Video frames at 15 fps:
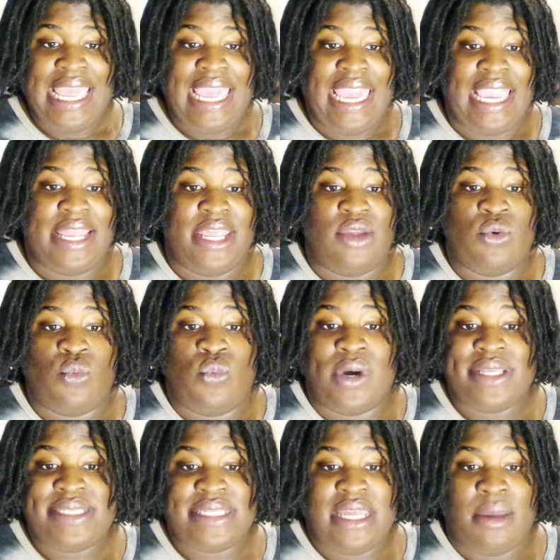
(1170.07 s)
and it
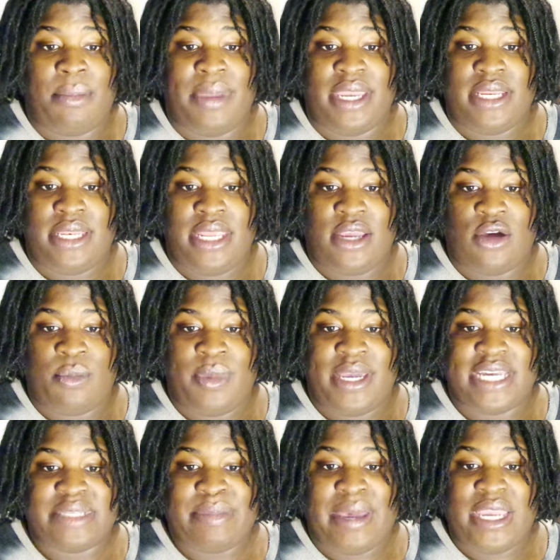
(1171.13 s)
wasn't a big deal
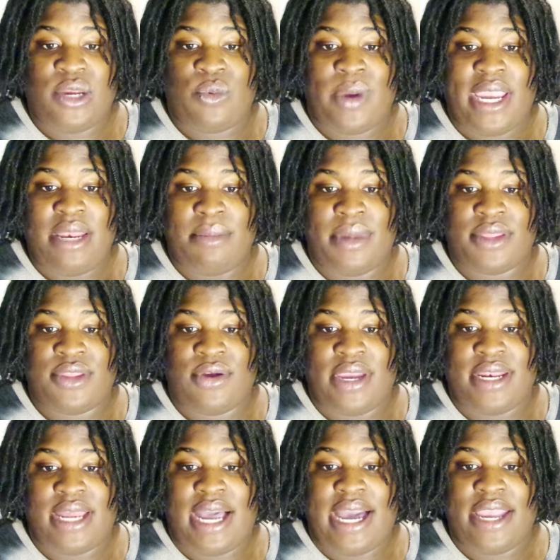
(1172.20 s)
because my grandmother
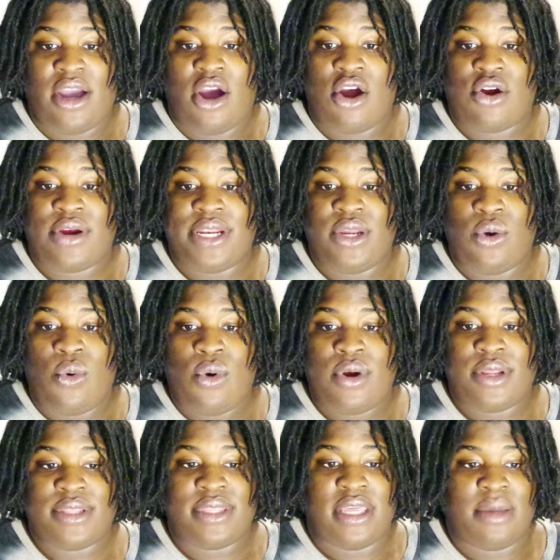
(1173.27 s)
and I already
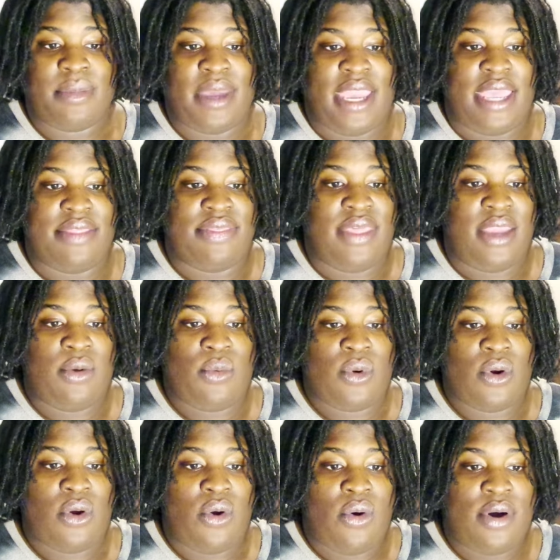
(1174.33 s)
ordered them and they
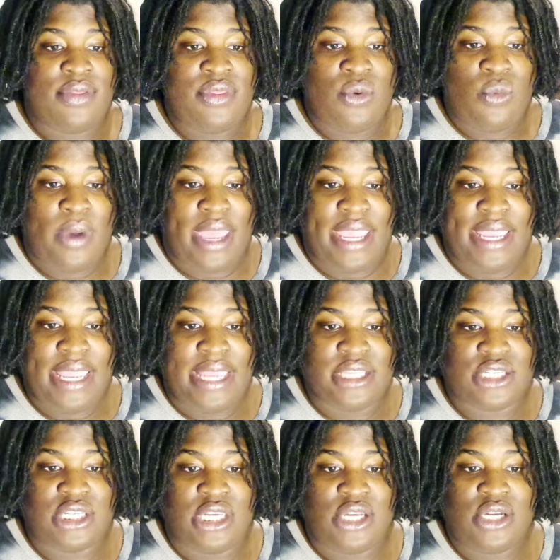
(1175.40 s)
were on the way and
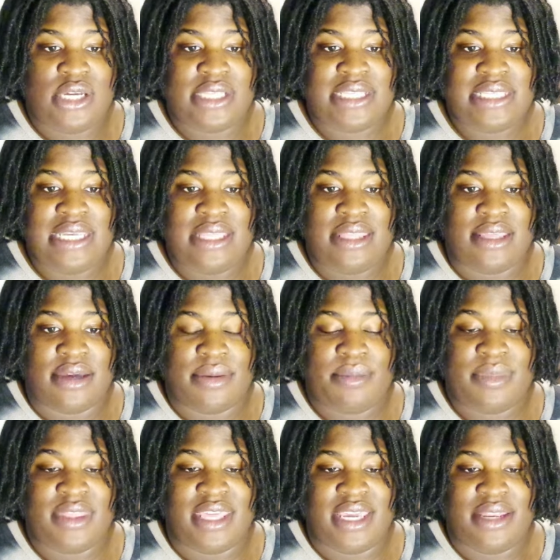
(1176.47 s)
she could see
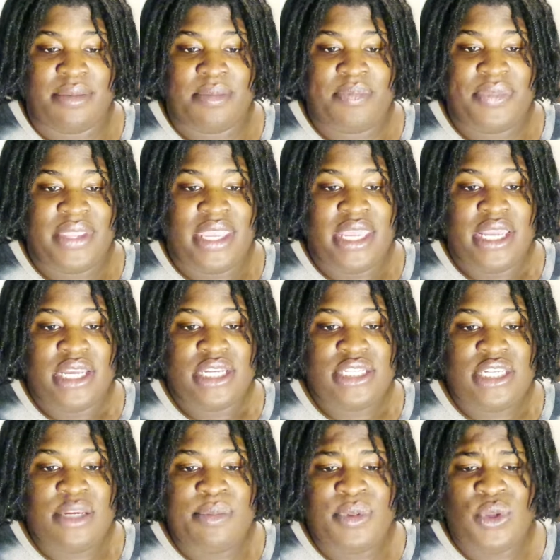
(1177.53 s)
them then.
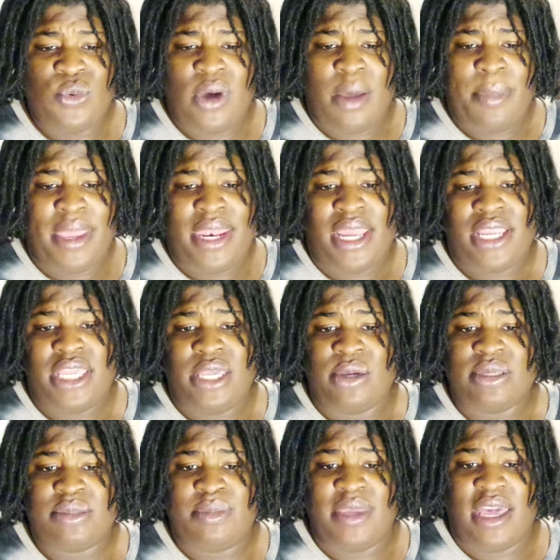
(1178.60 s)
She blew up and
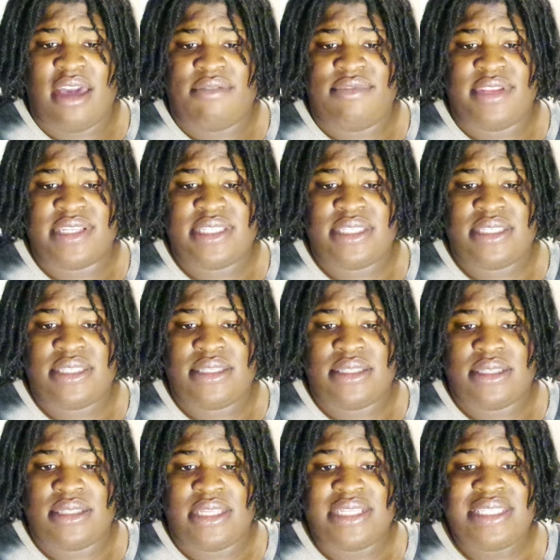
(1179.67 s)
accused me of this,
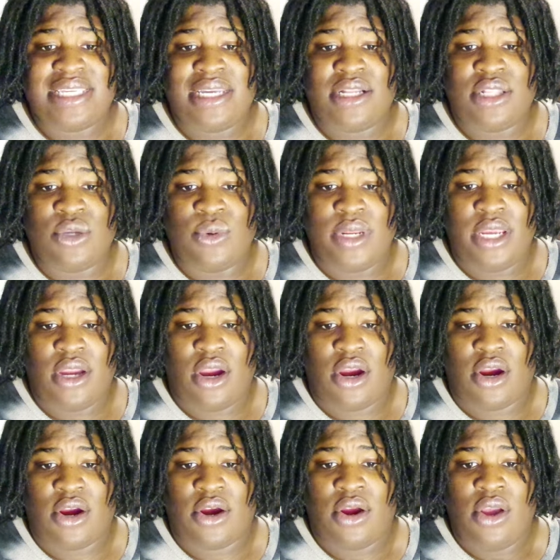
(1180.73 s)
including
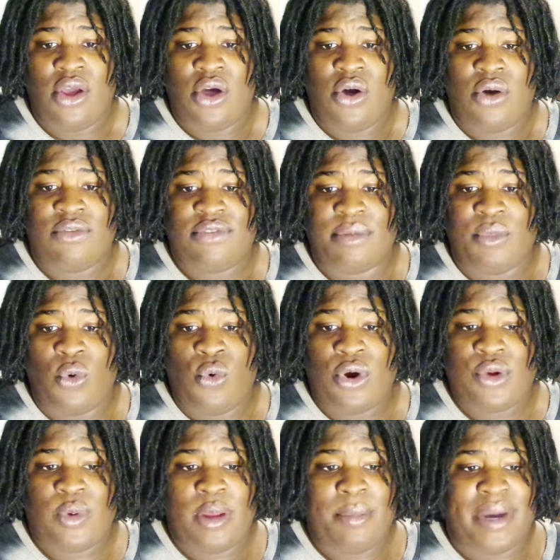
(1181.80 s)
her from
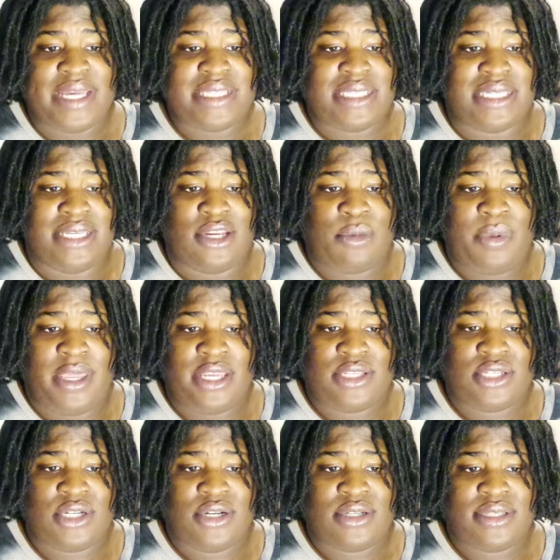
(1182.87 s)
ordering my senior
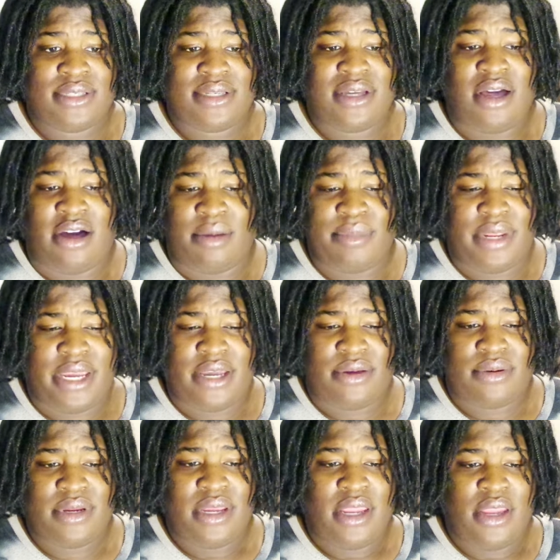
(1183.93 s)
pictures. Calm
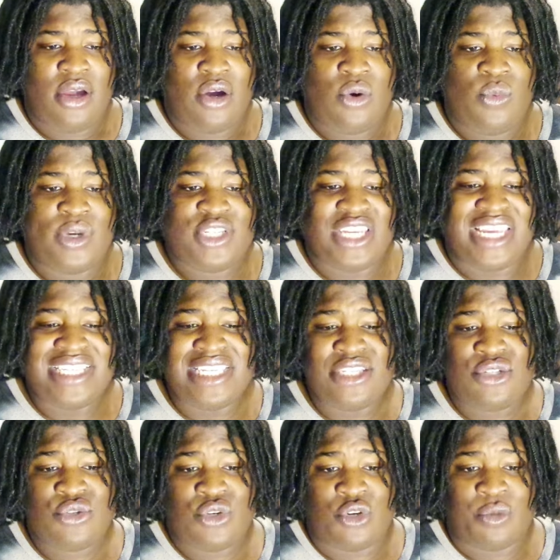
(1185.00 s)
down. which isn't
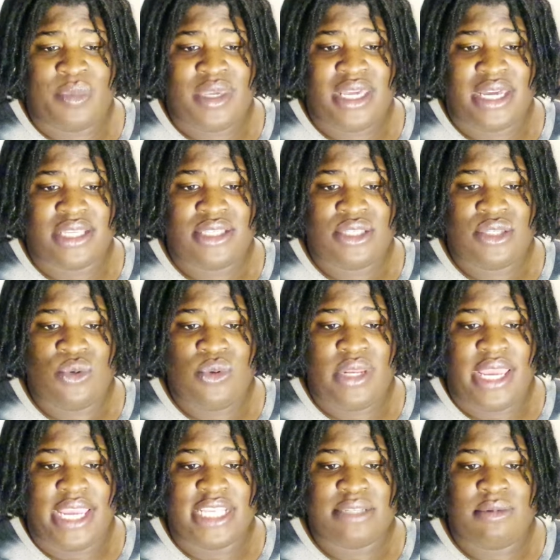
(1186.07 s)
true because 2
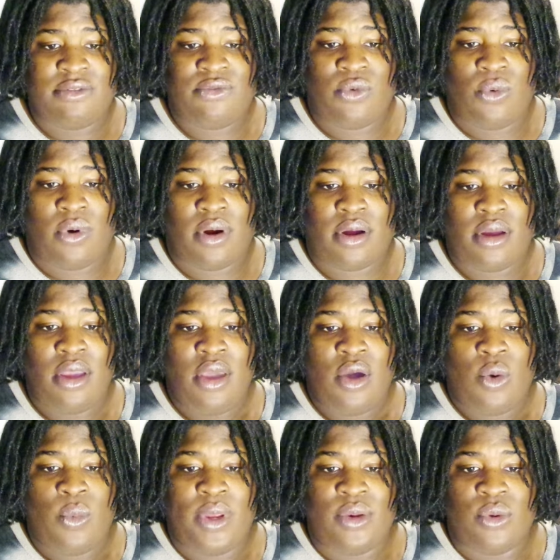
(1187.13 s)
days before,
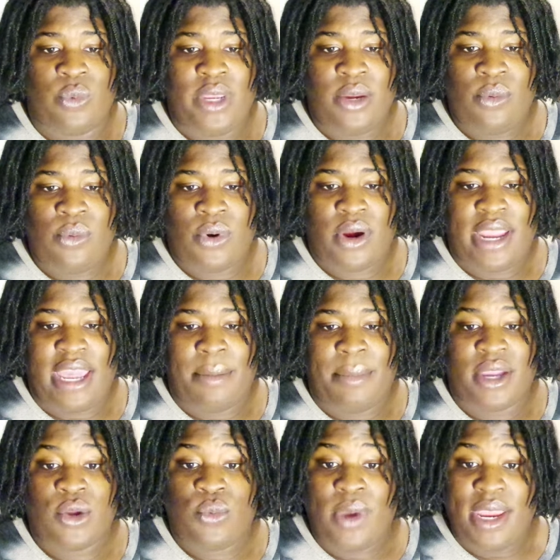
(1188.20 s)
when we were at my
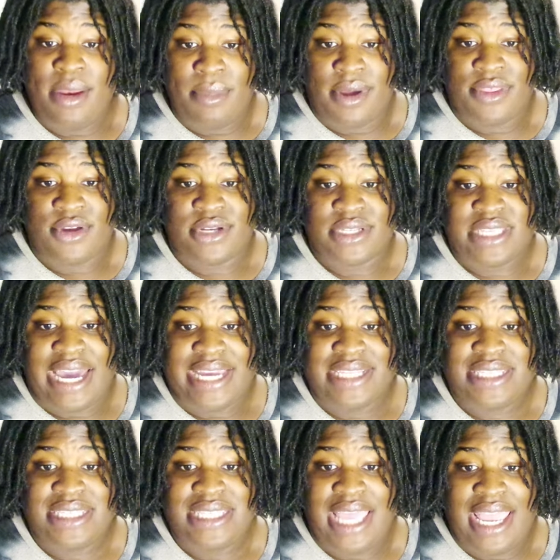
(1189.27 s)
grandmother's, I
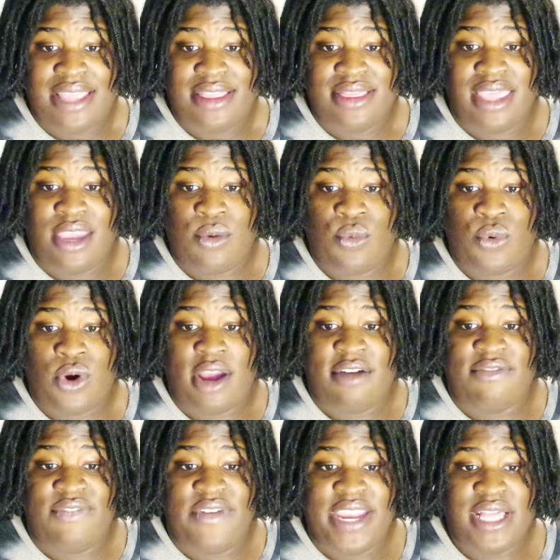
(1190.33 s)
said they were
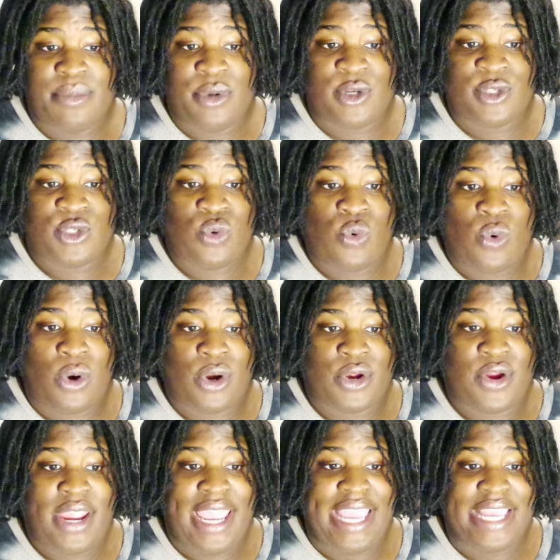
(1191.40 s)
available to
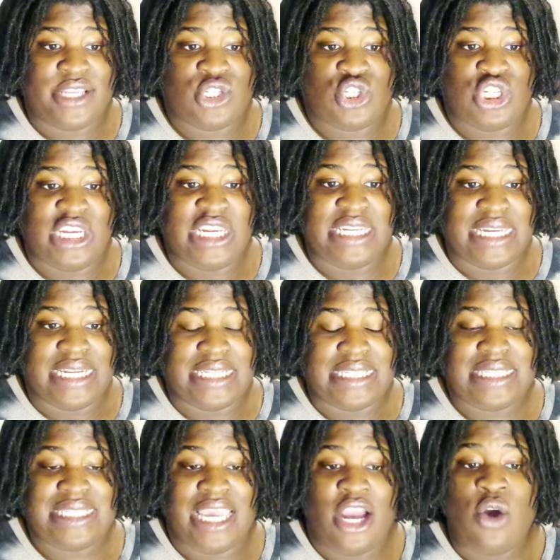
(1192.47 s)
order and she didn't
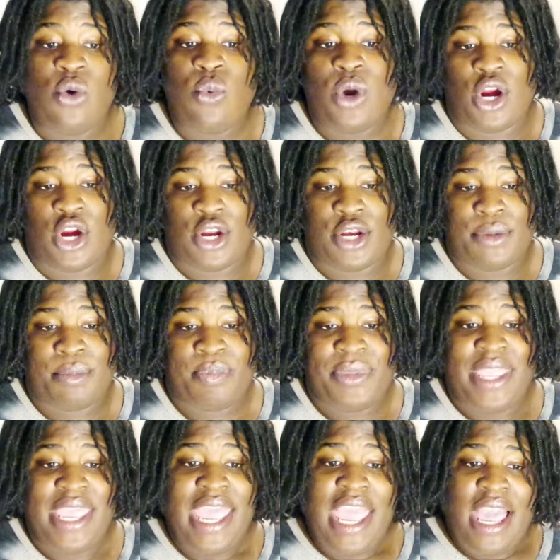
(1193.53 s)
say a word.
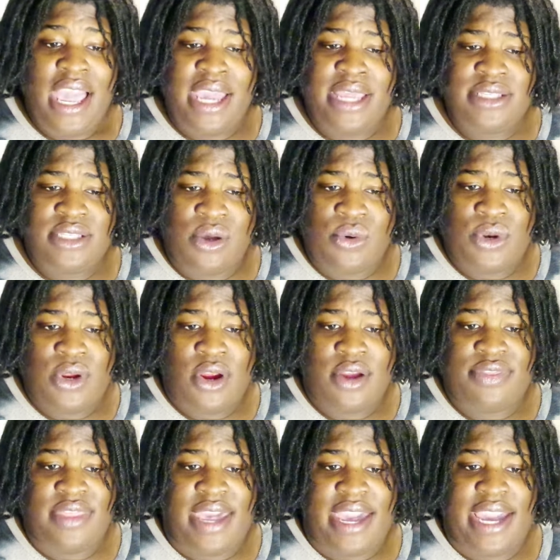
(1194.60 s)
I told her
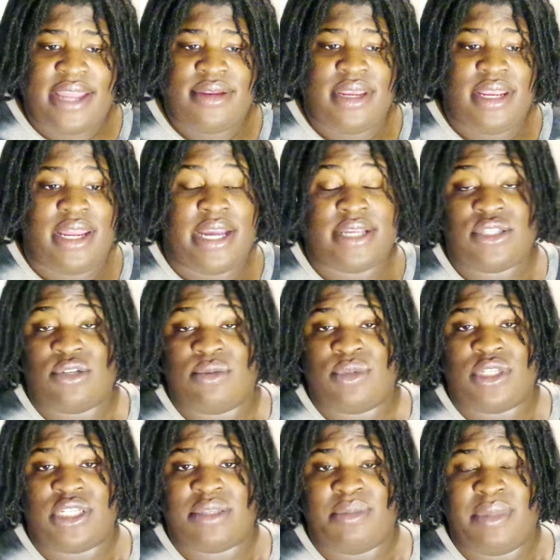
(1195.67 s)
that, and I assume she
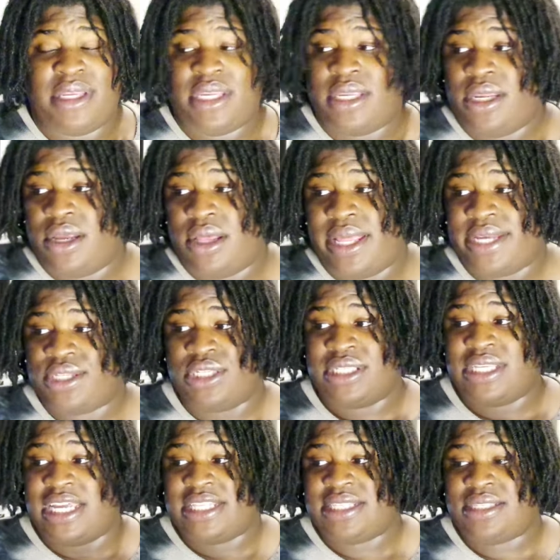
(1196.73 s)
just meant that, you know, like she
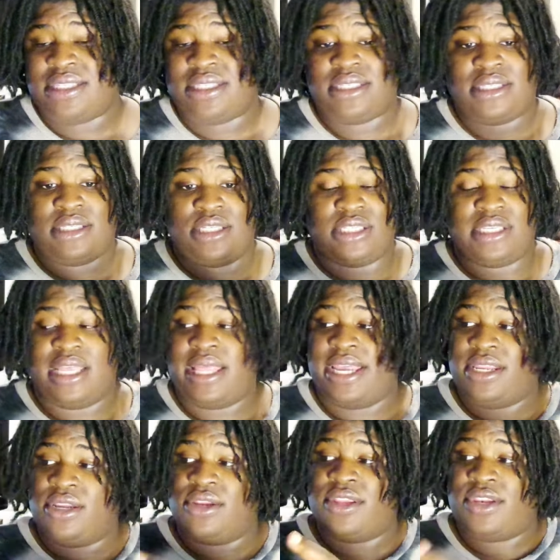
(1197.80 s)
said, like,
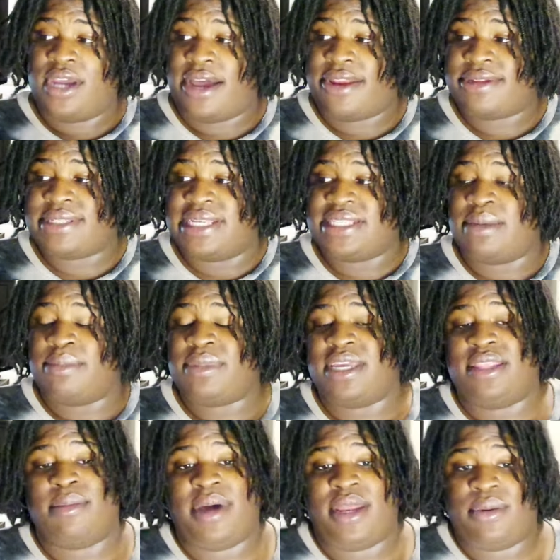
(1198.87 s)
you know, the daughter said something and
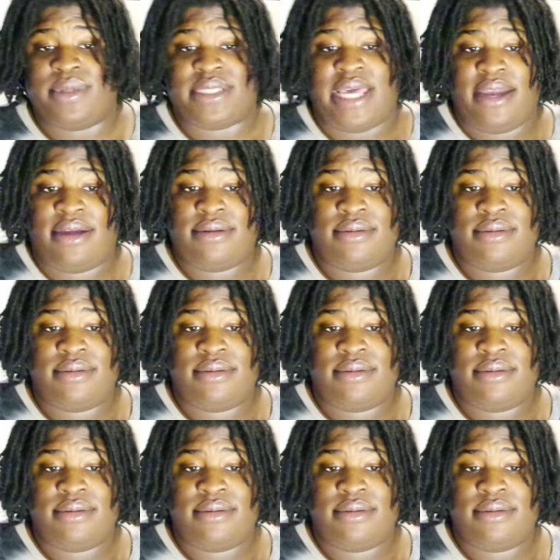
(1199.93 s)
the mother was like,